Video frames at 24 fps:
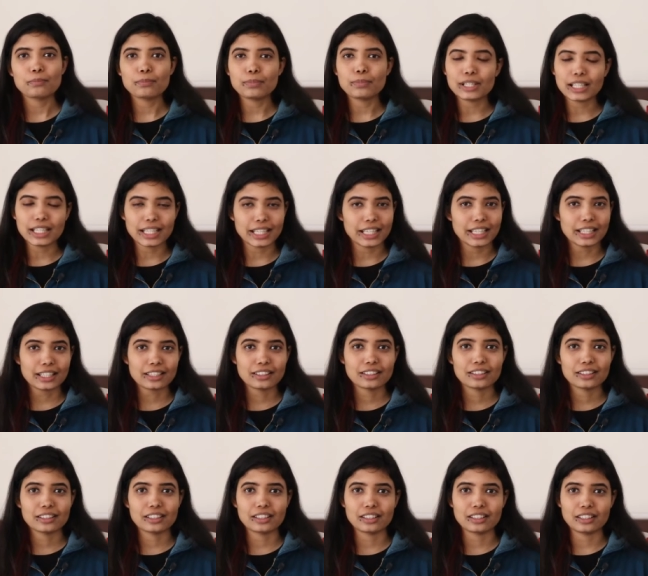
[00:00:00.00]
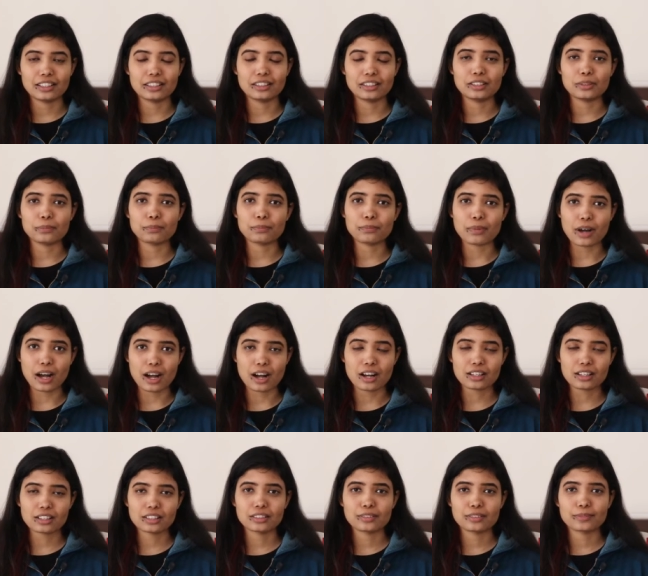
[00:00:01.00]
play in the
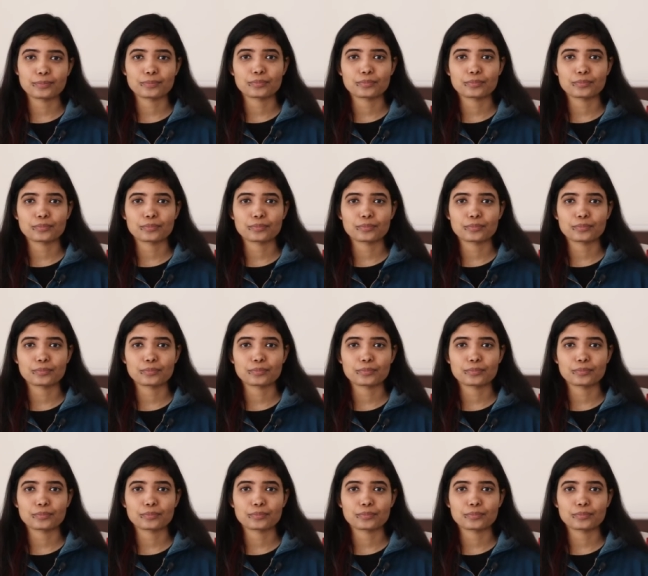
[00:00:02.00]
park,